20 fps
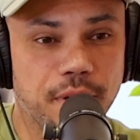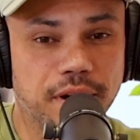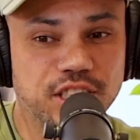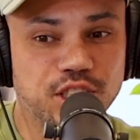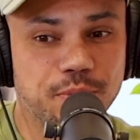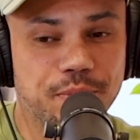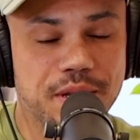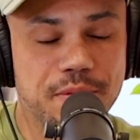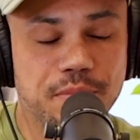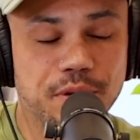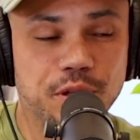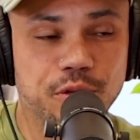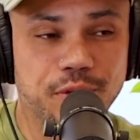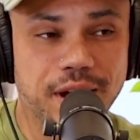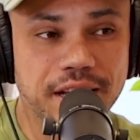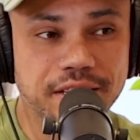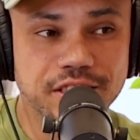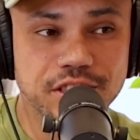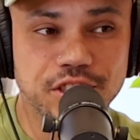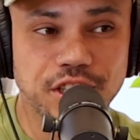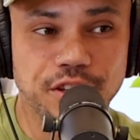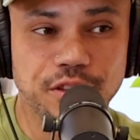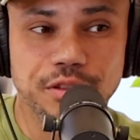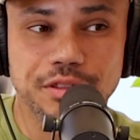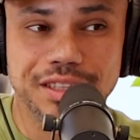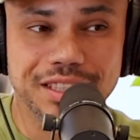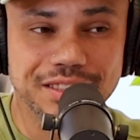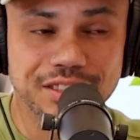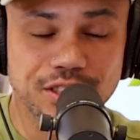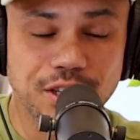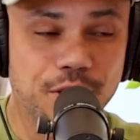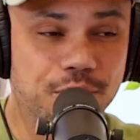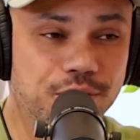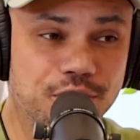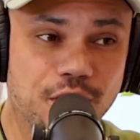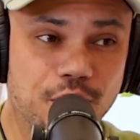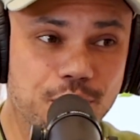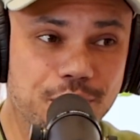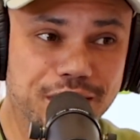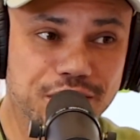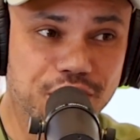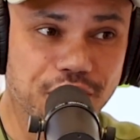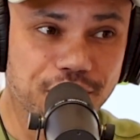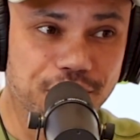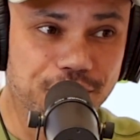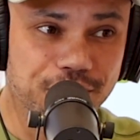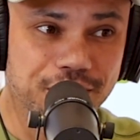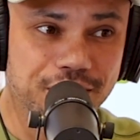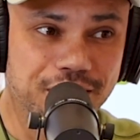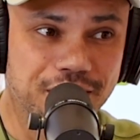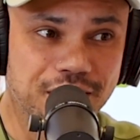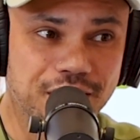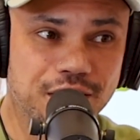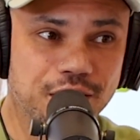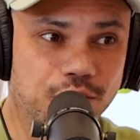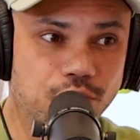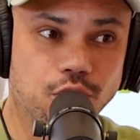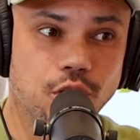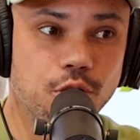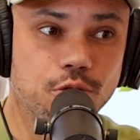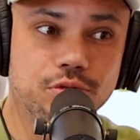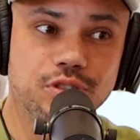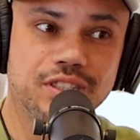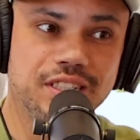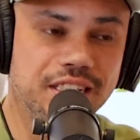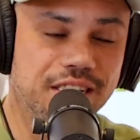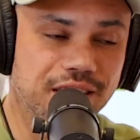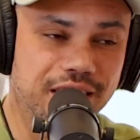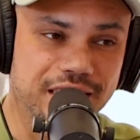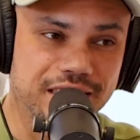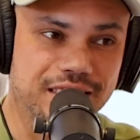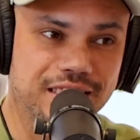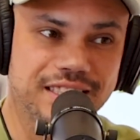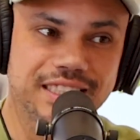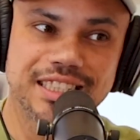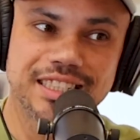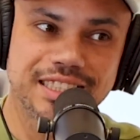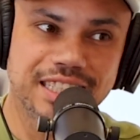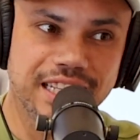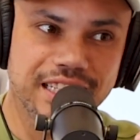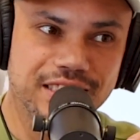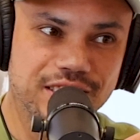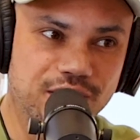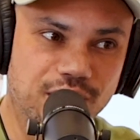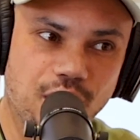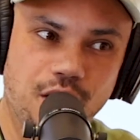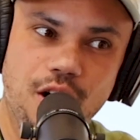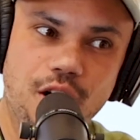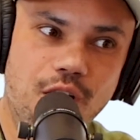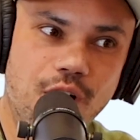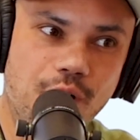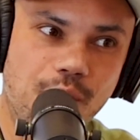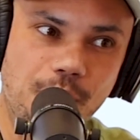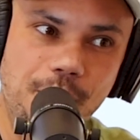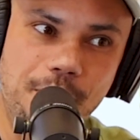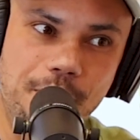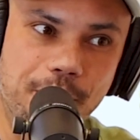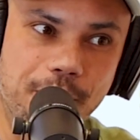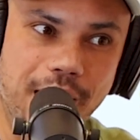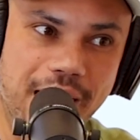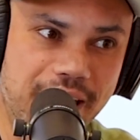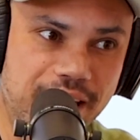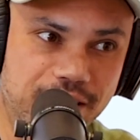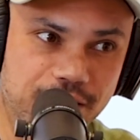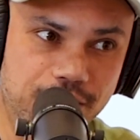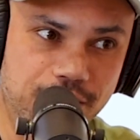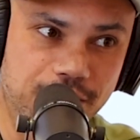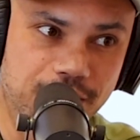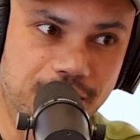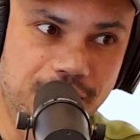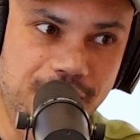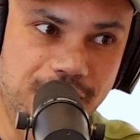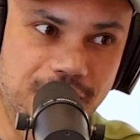bunch of people around each other that don't know each other, low ceilings. These things all matter.